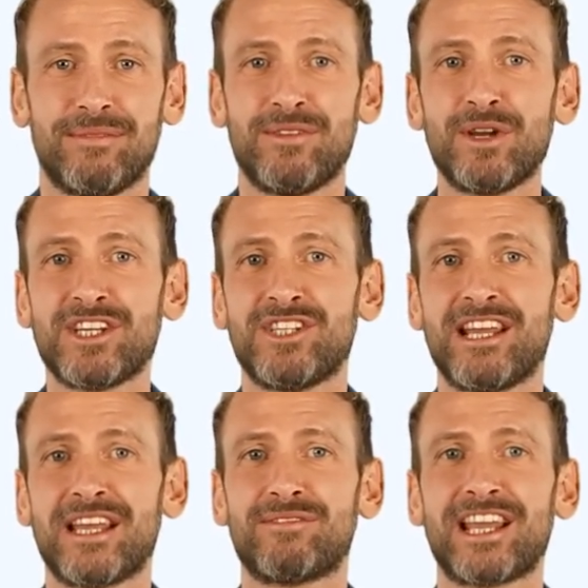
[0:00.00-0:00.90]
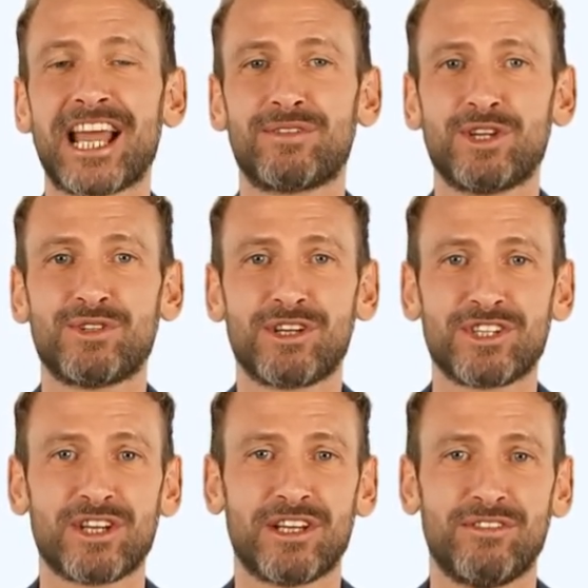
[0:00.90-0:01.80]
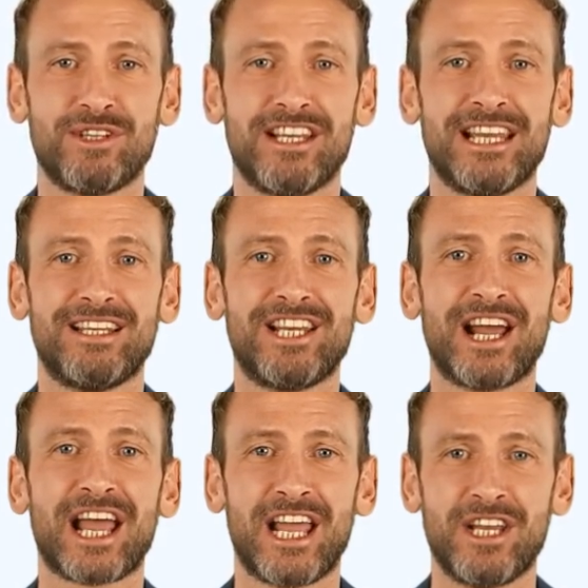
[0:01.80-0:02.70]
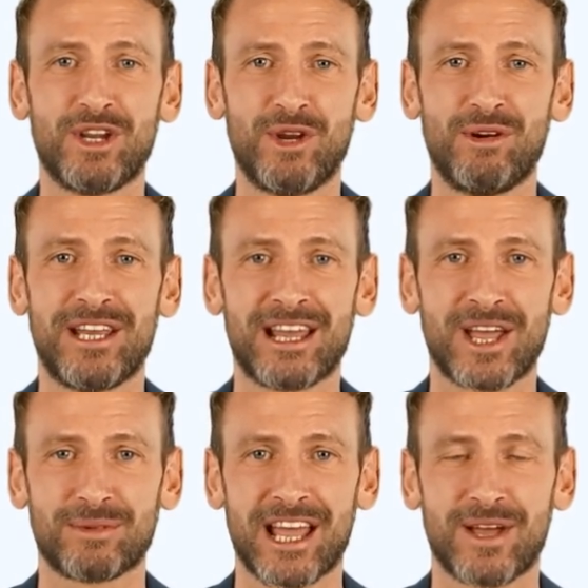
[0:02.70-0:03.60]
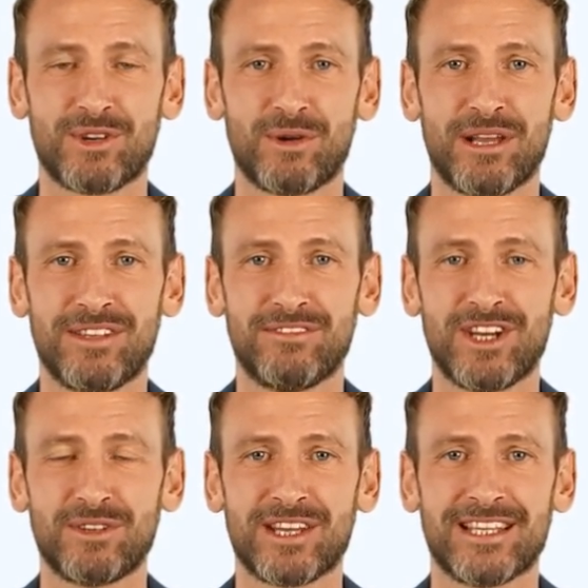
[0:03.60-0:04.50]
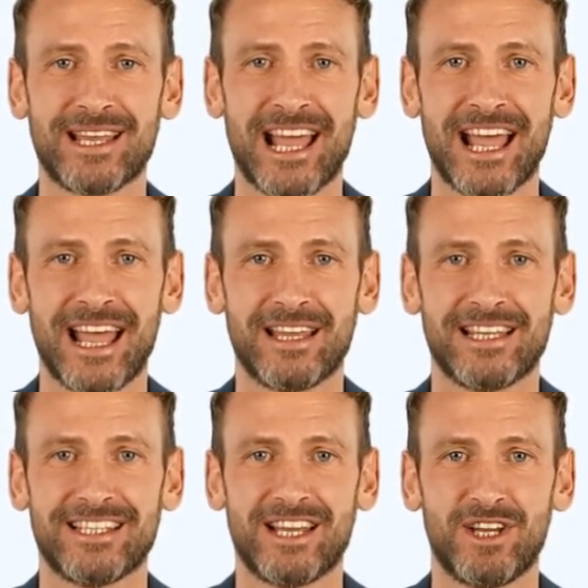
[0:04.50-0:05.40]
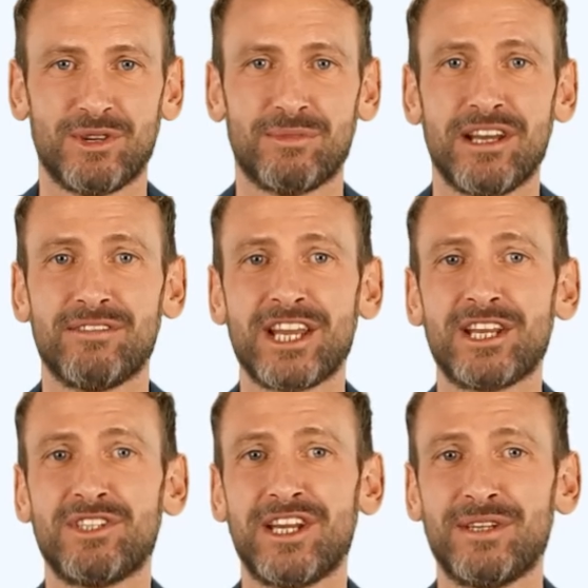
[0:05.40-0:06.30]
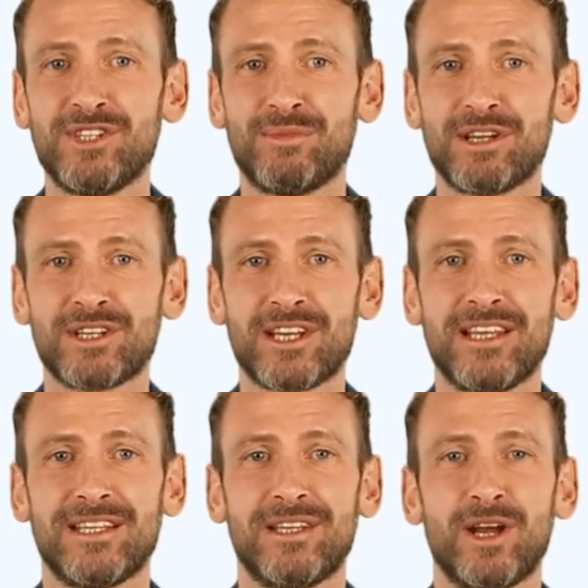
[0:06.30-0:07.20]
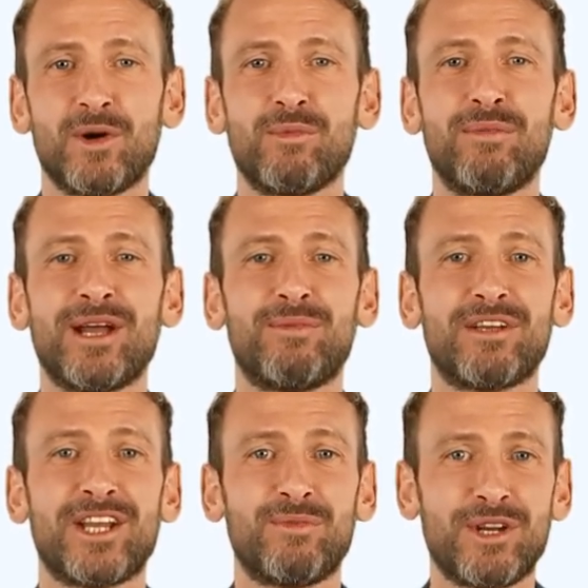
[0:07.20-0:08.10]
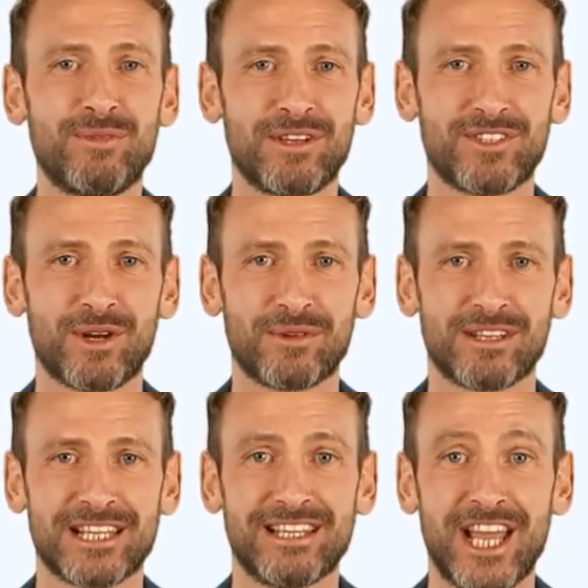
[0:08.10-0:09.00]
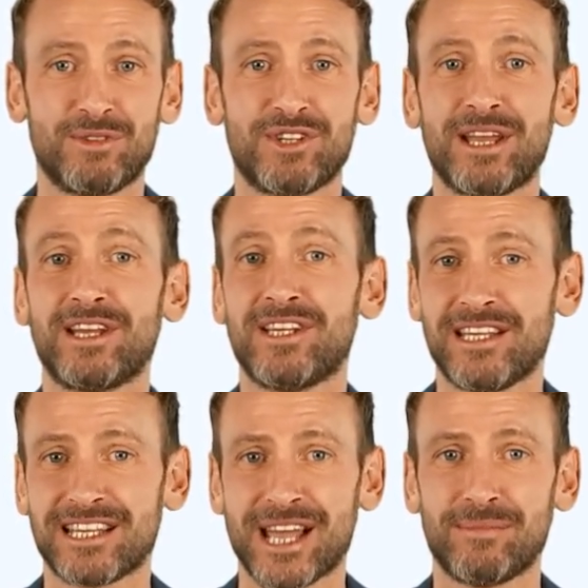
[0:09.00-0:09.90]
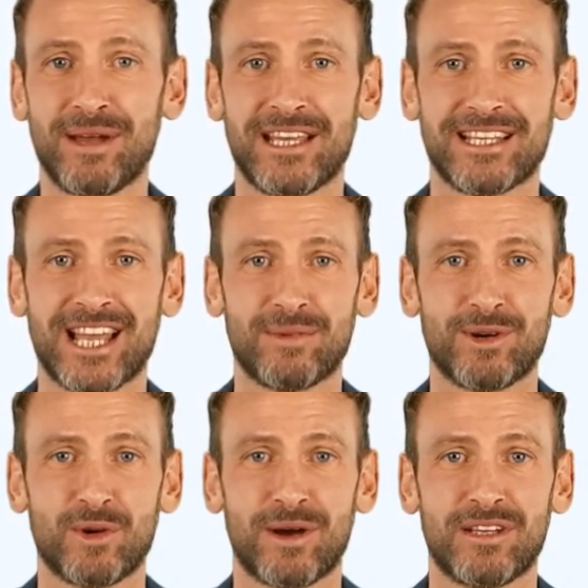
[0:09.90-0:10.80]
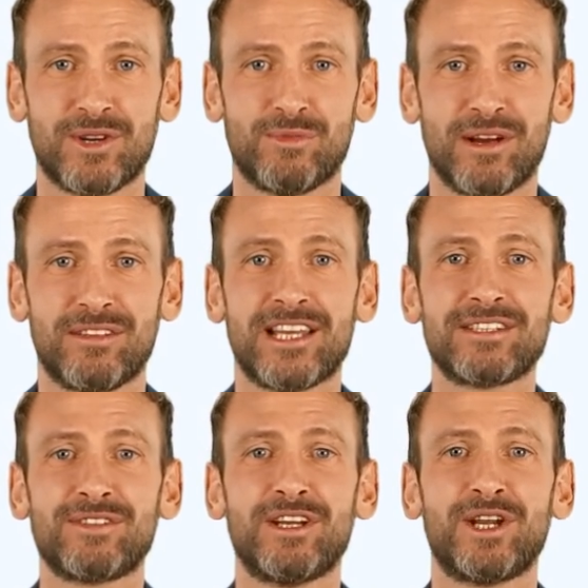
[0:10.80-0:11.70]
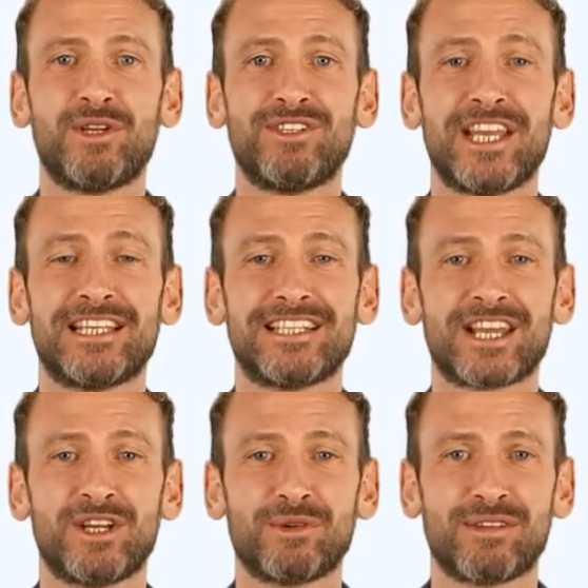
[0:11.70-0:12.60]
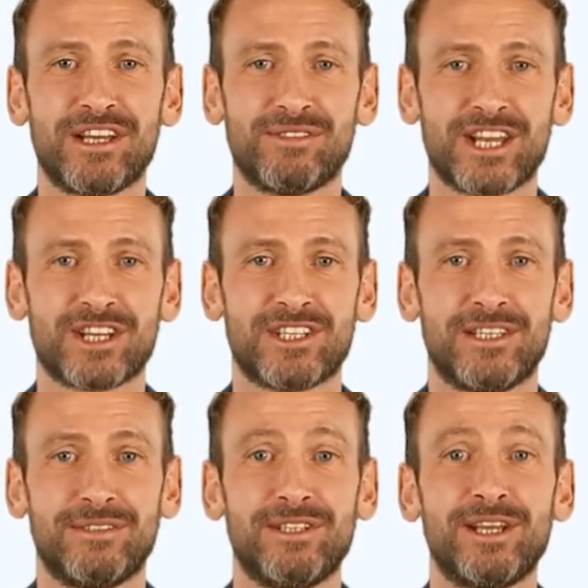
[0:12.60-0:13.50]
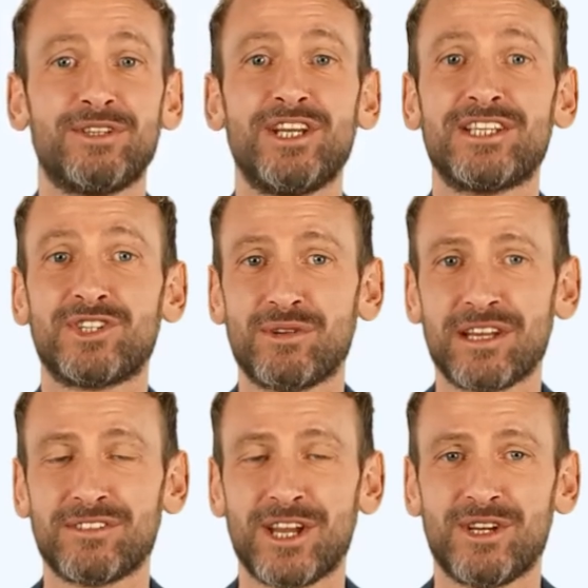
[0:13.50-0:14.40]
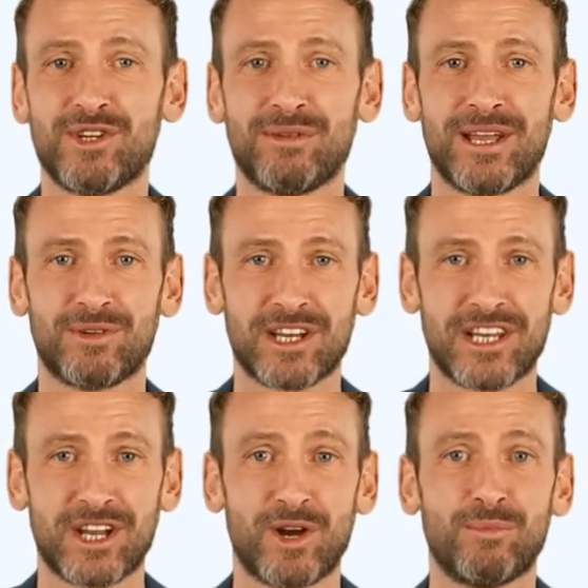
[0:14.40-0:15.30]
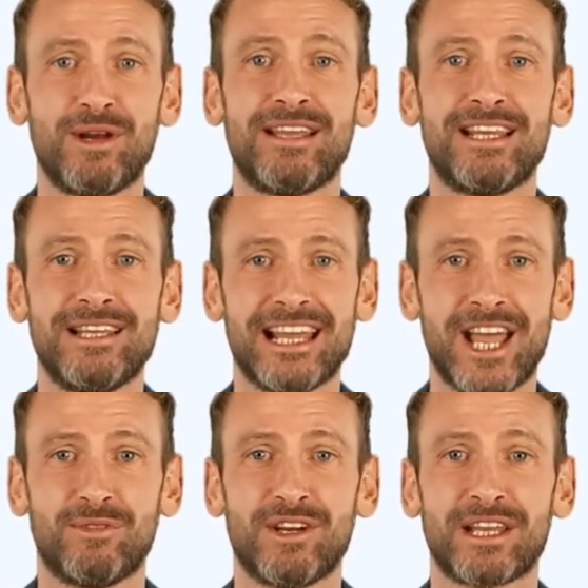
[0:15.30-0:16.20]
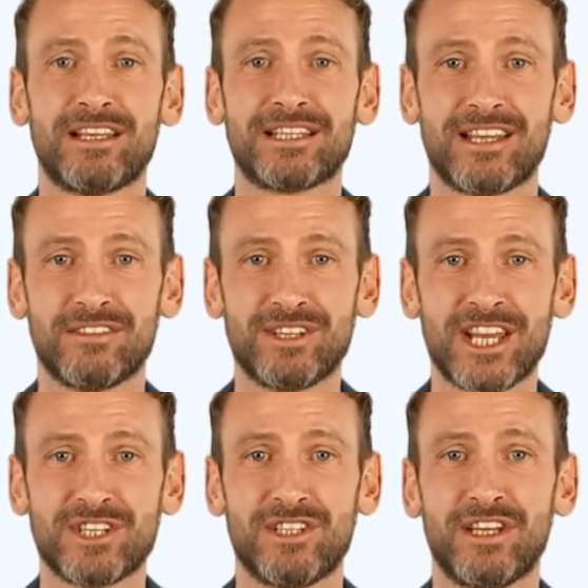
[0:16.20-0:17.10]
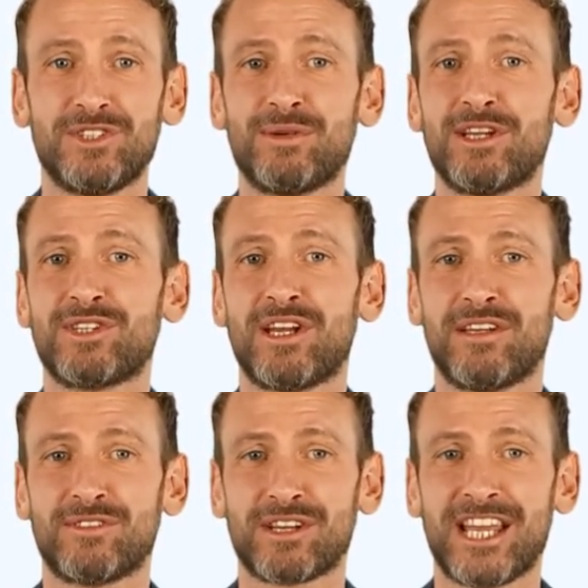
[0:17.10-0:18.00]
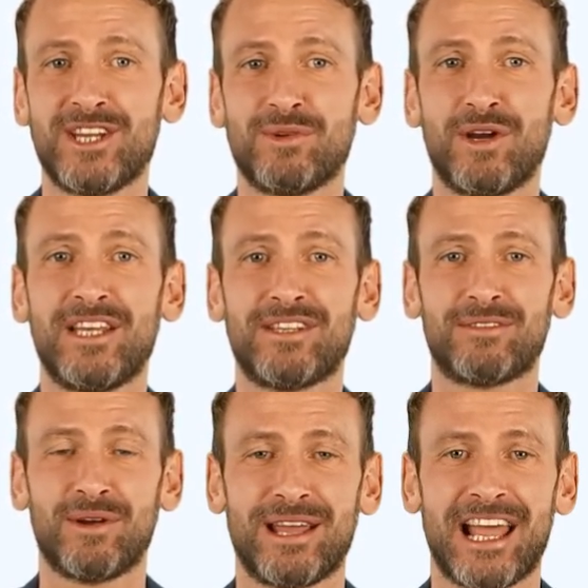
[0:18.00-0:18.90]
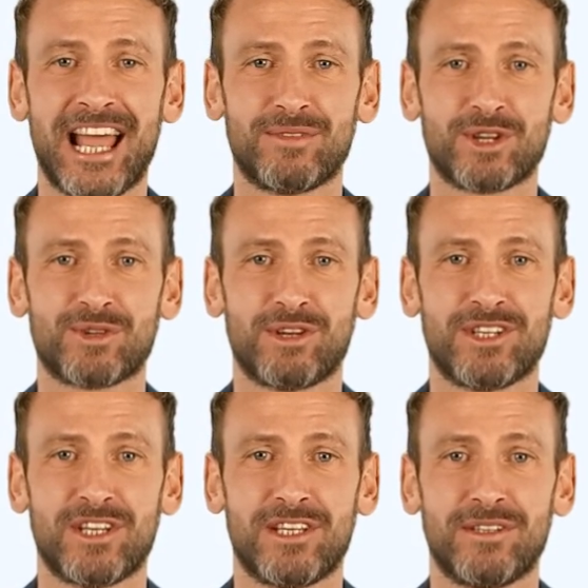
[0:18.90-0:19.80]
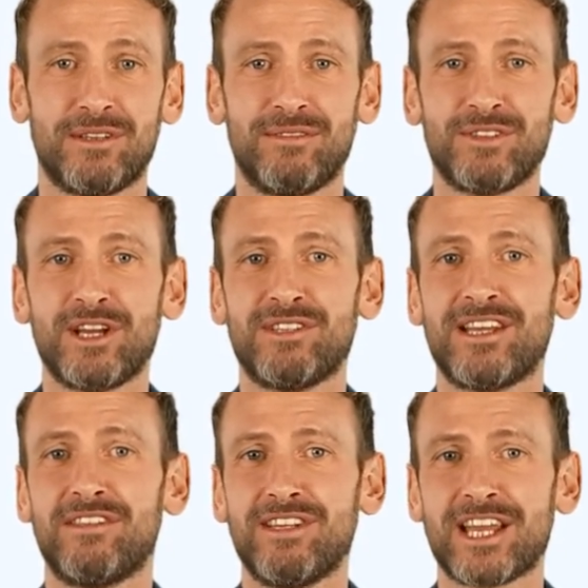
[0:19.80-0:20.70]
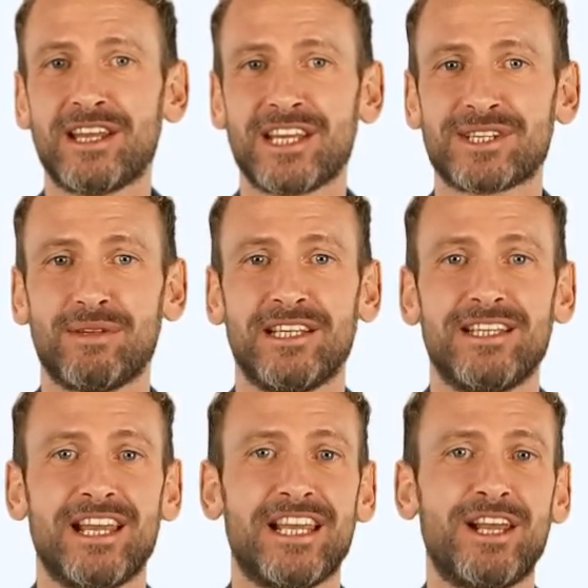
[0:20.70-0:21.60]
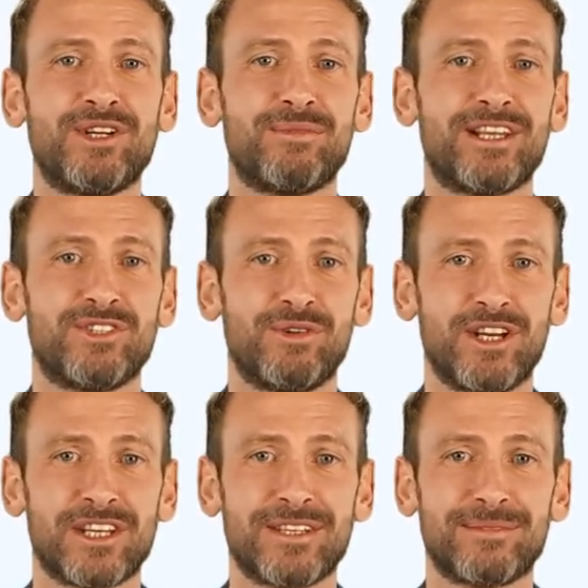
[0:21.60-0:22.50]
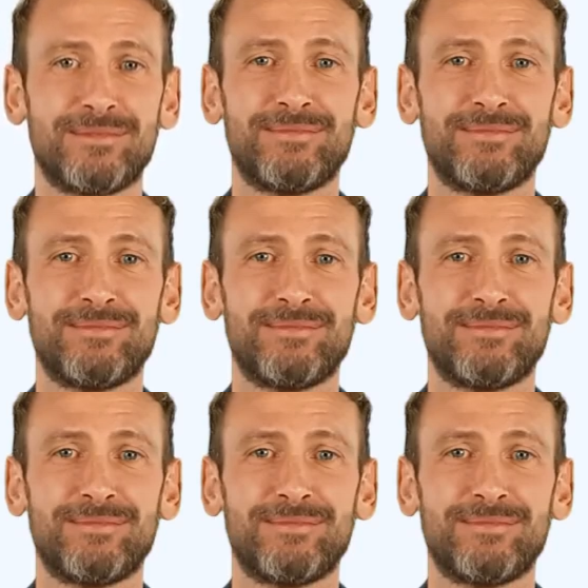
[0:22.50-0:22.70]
Once you have the average return for TTI, you can now calculate the variance and the standard deviation of its returns. Remember that we performed these calculations step by step in one of the previous videos on standard deviation. Just to refresh your memory, we need to calculate the deviation of the return for each month from average return. These deviations must then each be squared.